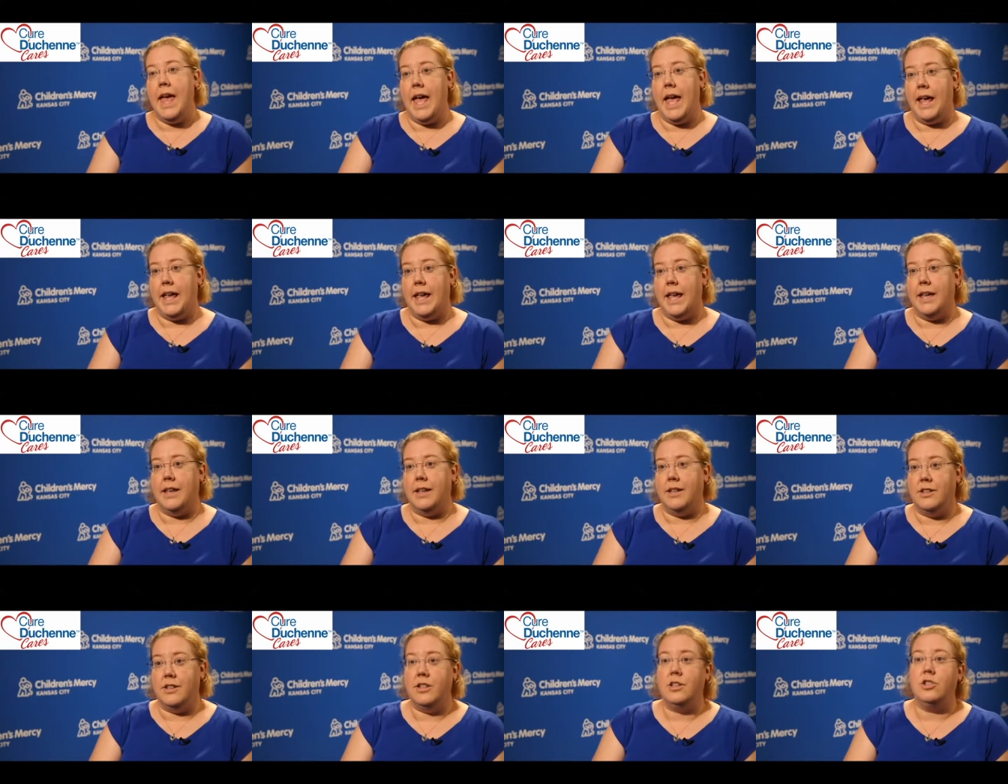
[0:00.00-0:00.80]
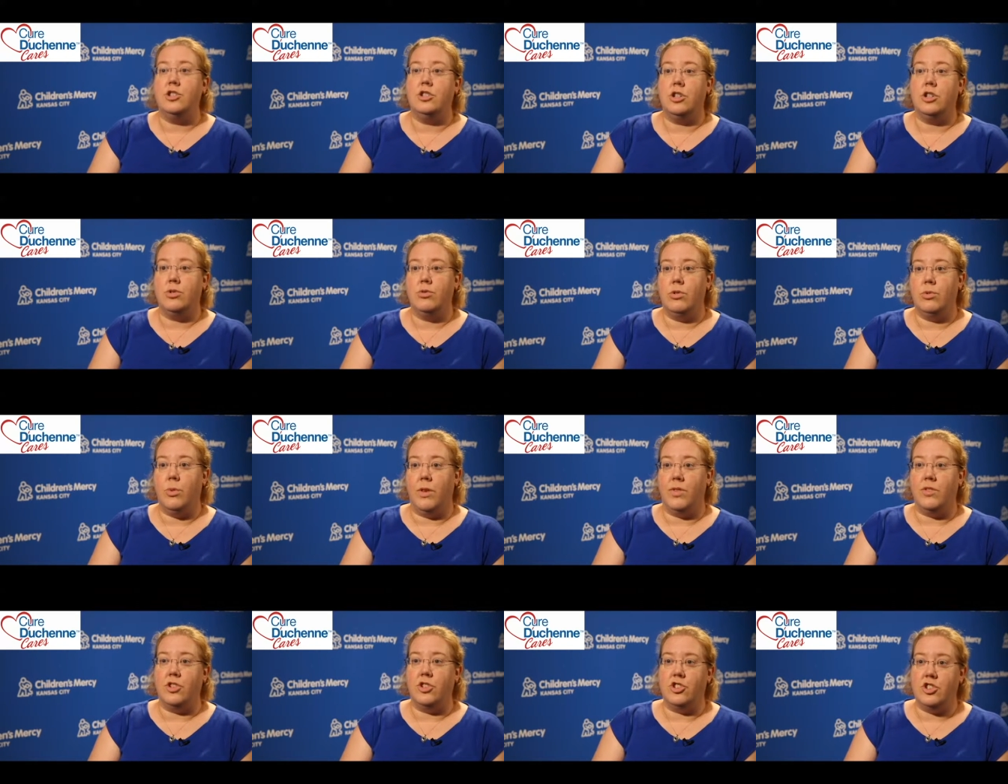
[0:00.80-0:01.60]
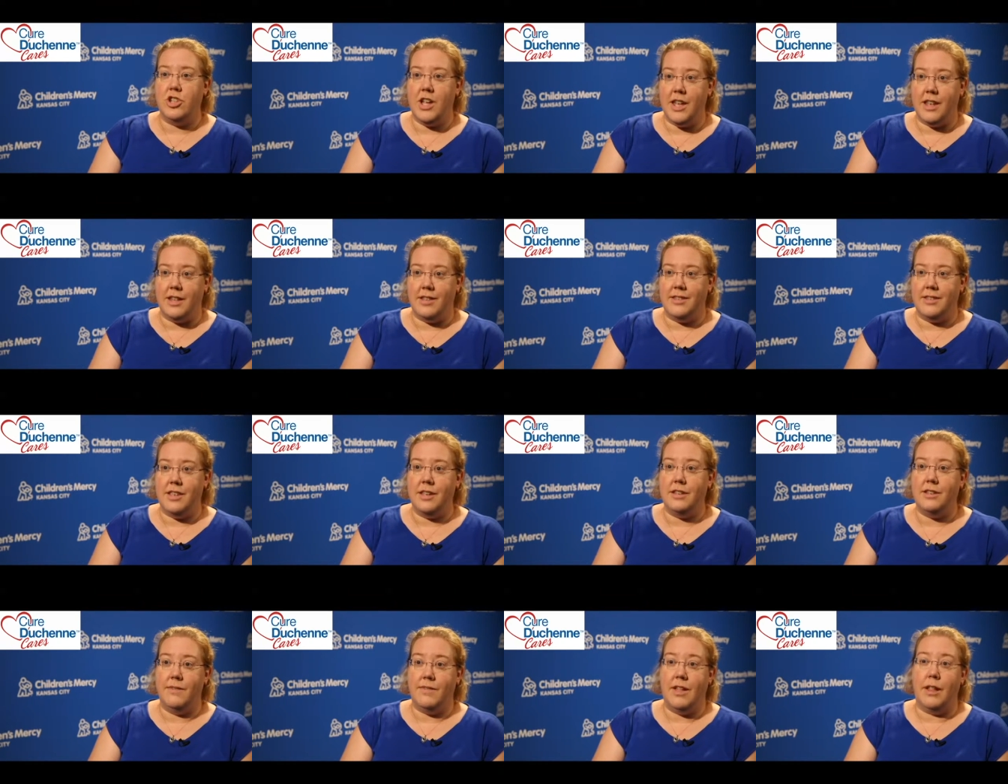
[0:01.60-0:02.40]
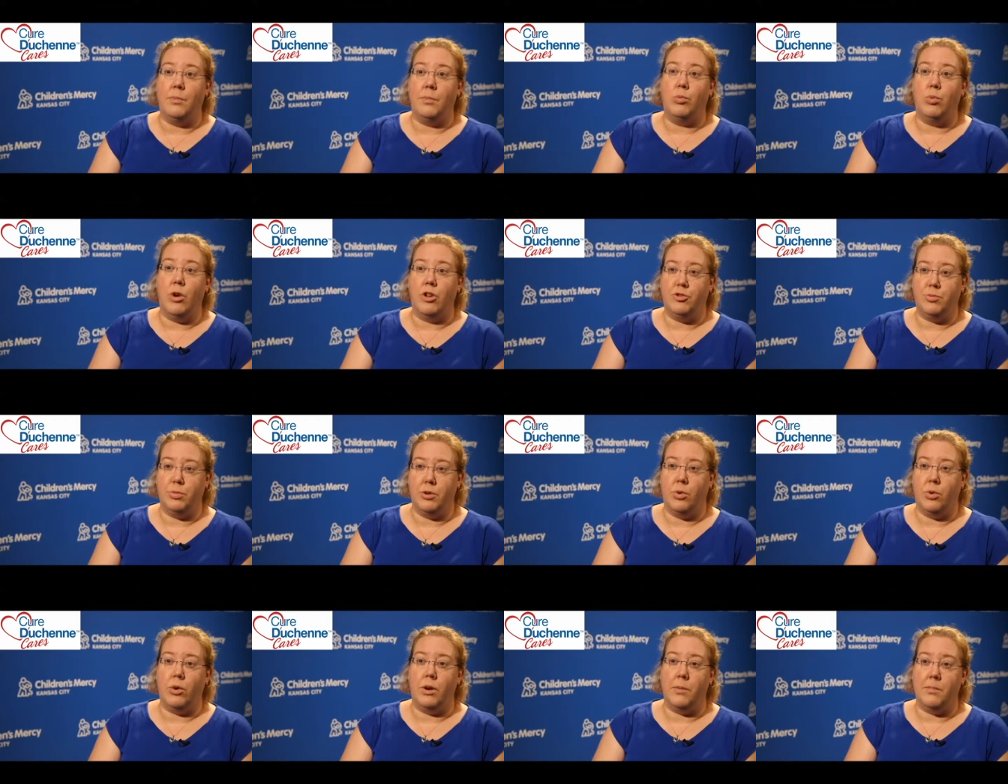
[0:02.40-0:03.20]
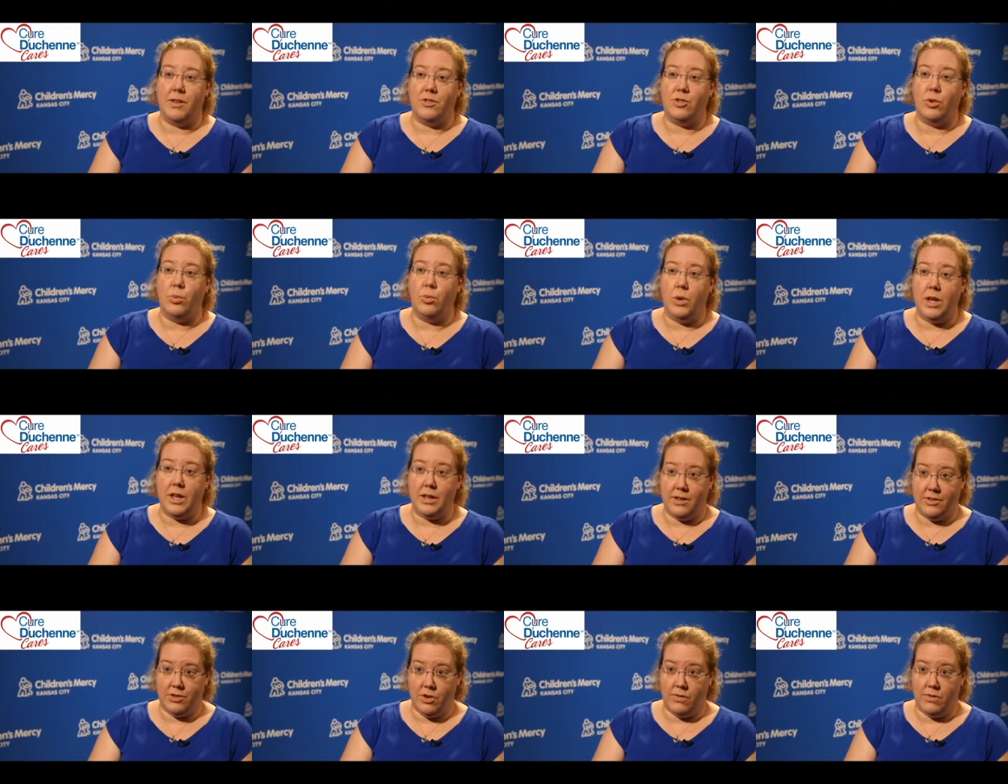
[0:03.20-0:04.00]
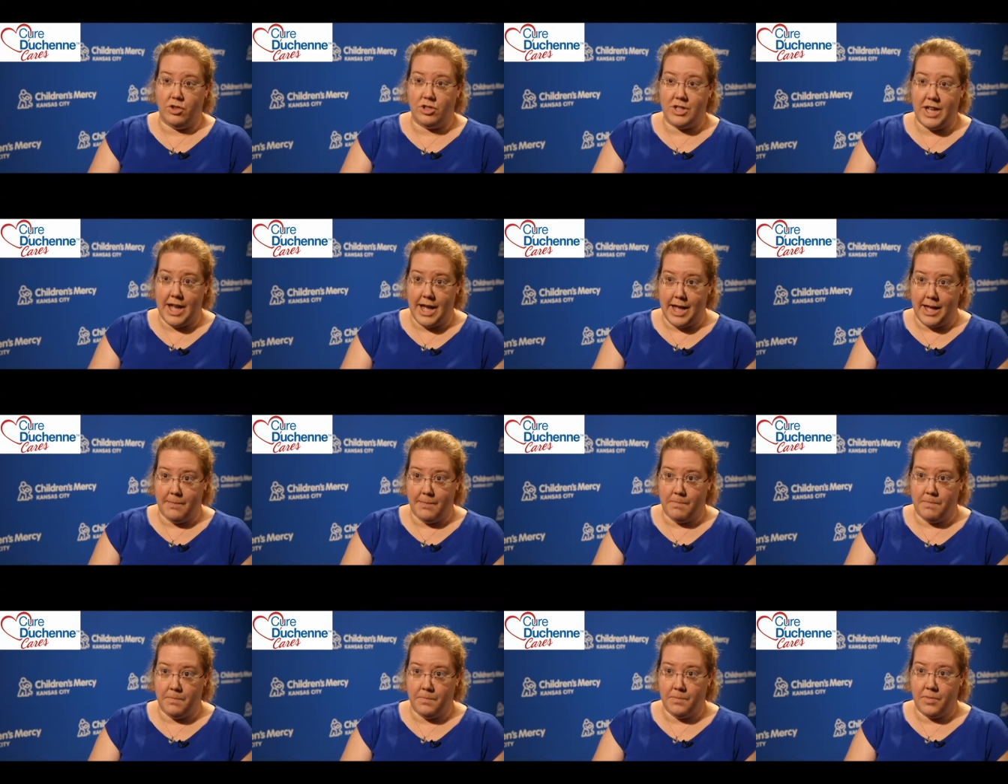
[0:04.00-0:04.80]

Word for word: And children with Duchenne's develop respiratory muscle weakness over time.